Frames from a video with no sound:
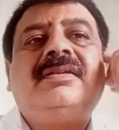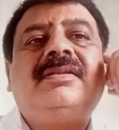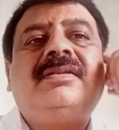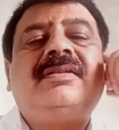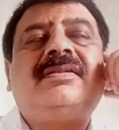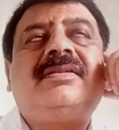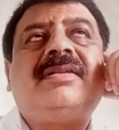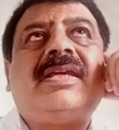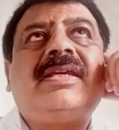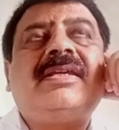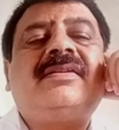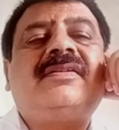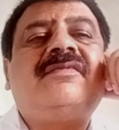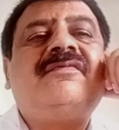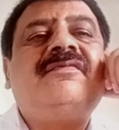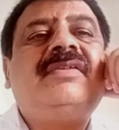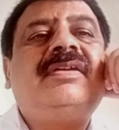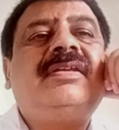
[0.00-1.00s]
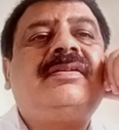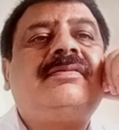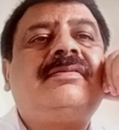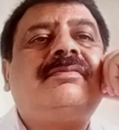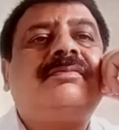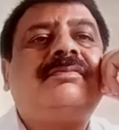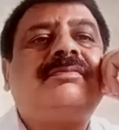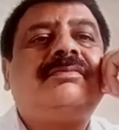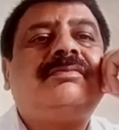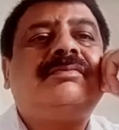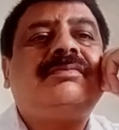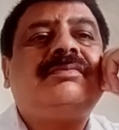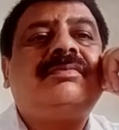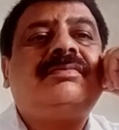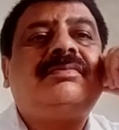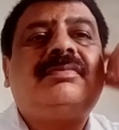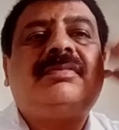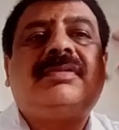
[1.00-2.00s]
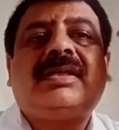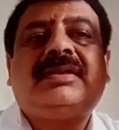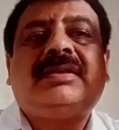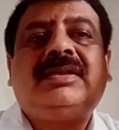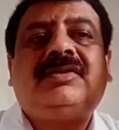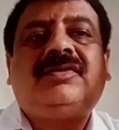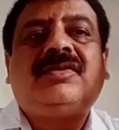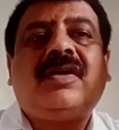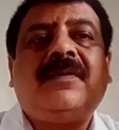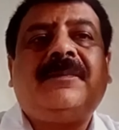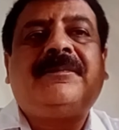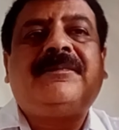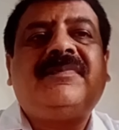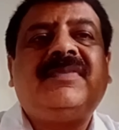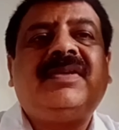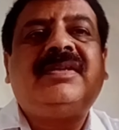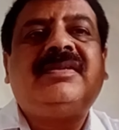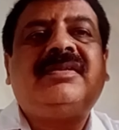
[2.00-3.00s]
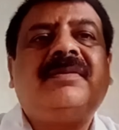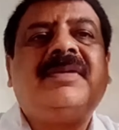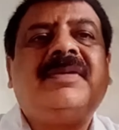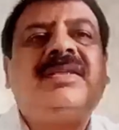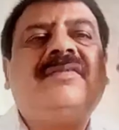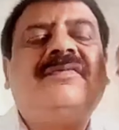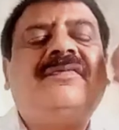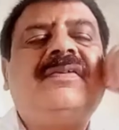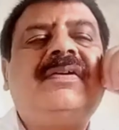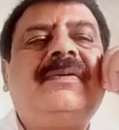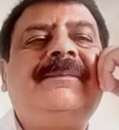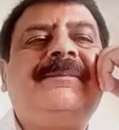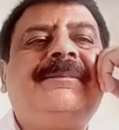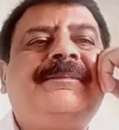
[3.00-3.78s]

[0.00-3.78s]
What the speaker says: is lying somewhere at the top in some other firm.